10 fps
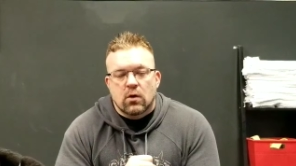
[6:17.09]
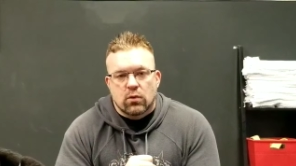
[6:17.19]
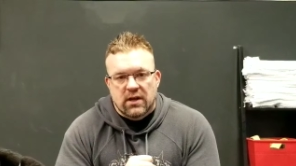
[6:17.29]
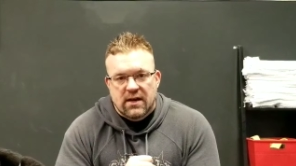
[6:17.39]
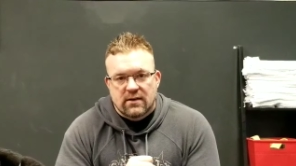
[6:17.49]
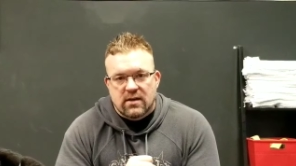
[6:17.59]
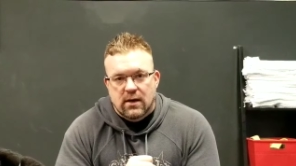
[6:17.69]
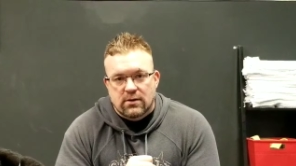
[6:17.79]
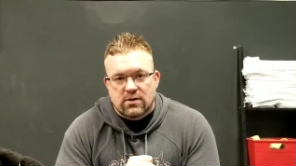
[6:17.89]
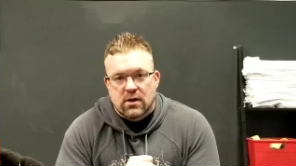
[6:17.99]
related to
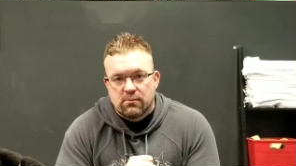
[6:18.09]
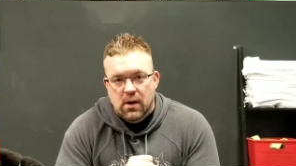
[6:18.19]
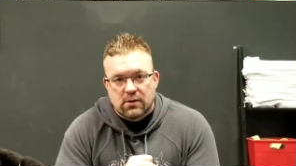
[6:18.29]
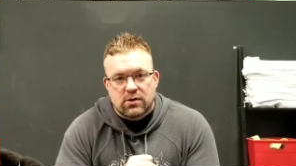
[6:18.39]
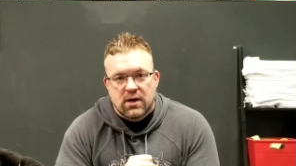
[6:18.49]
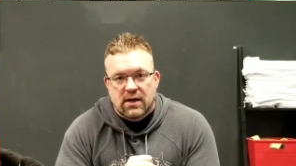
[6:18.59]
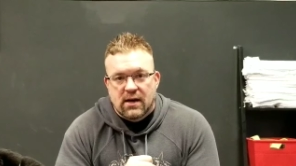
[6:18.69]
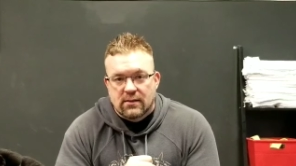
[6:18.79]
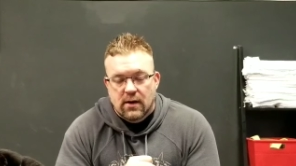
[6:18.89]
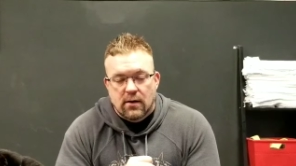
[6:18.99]
inch dumbbell training
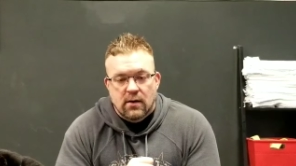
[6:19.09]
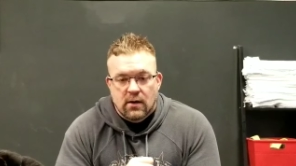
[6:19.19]
on there.